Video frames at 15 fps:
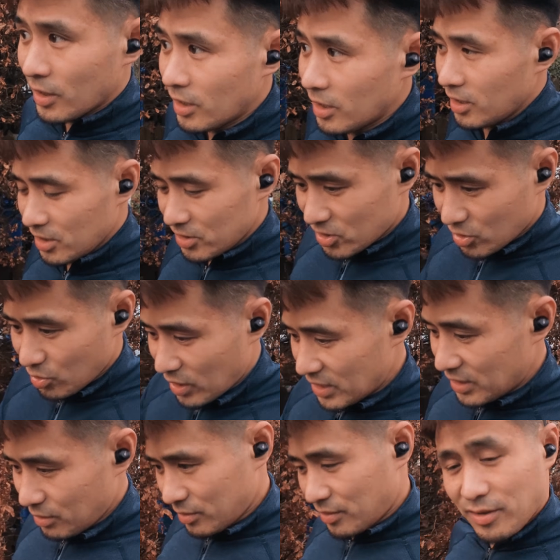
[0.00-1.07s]
It's
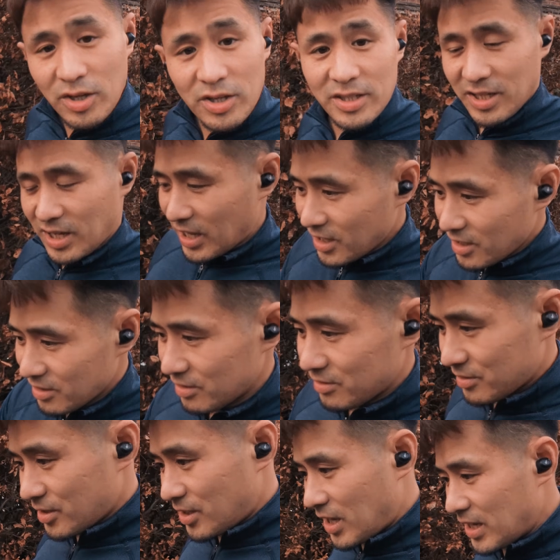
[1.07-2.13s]

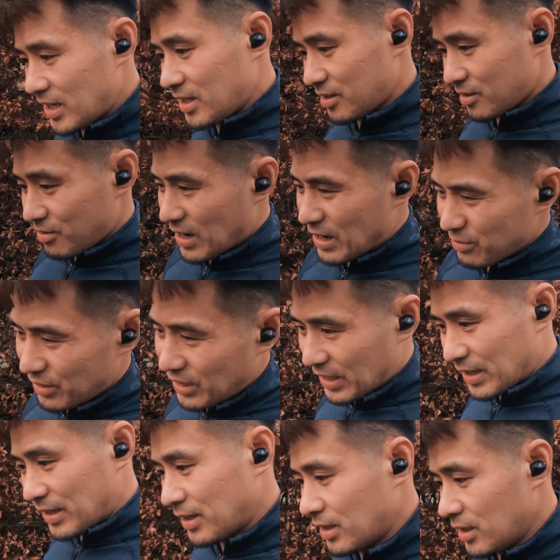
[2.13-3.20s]
30k today, around
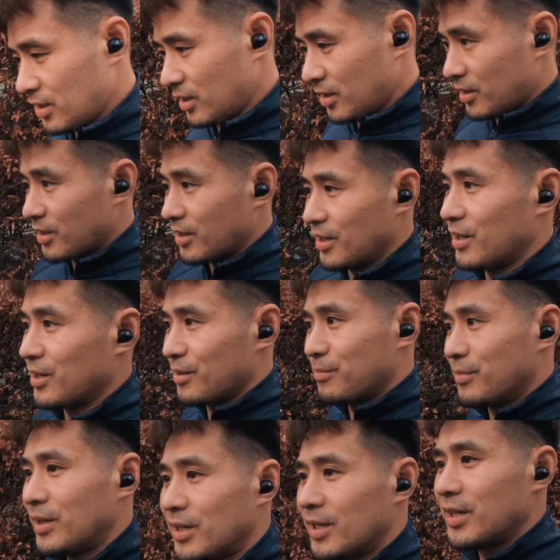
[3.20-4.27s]
that,
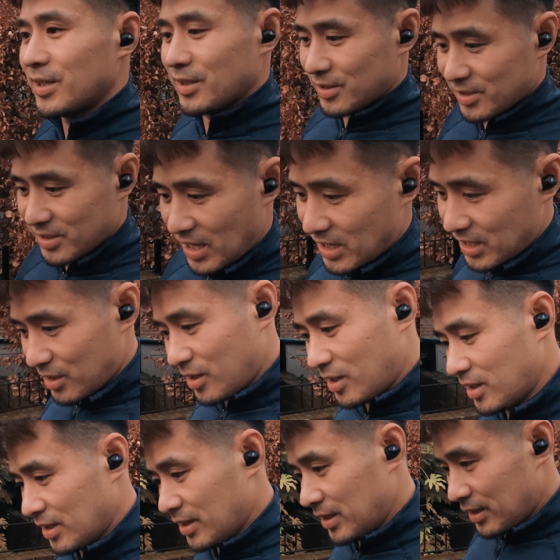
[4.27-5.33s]
steady
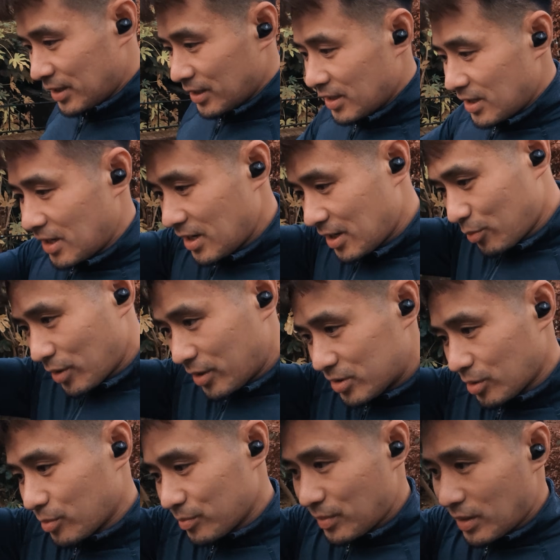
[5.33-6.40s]
with
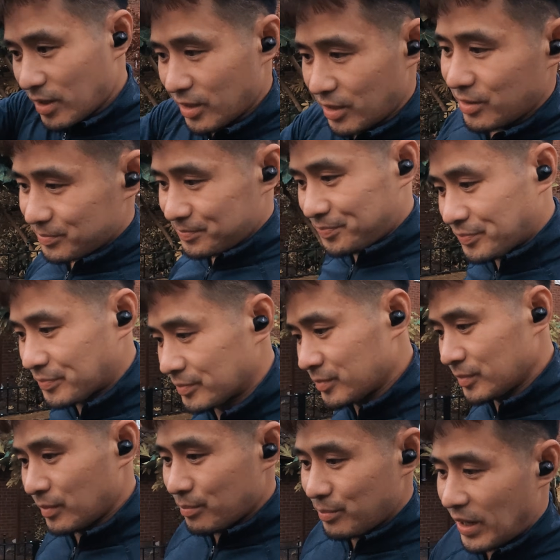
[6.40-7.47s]
some
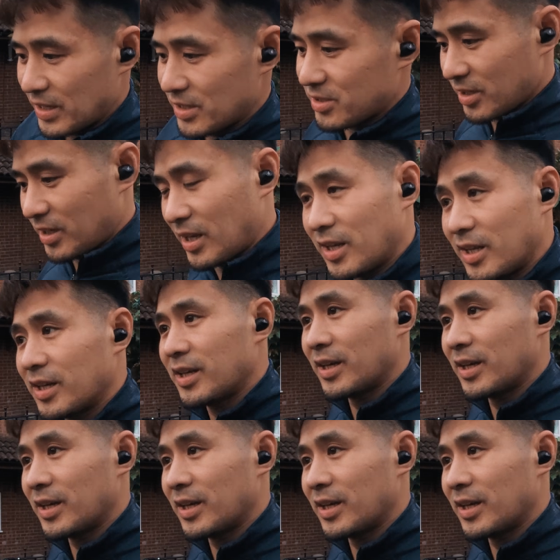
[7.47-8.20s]
pacing in it.